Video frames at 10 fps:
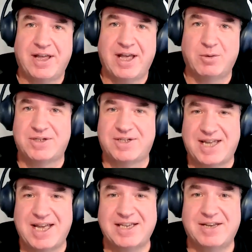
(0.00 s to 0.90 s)
Once
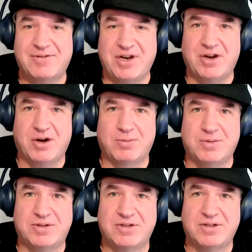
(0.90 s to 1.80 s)
Thanksgiving
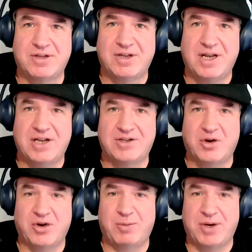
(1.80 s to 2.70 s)
comes, it's
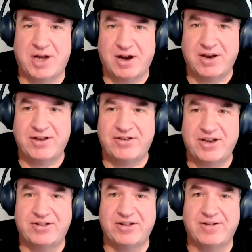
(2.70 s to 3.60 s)
going to be the holiday
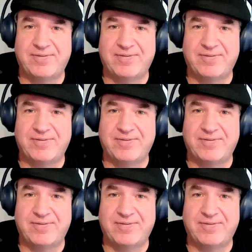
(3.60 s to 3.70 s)
season.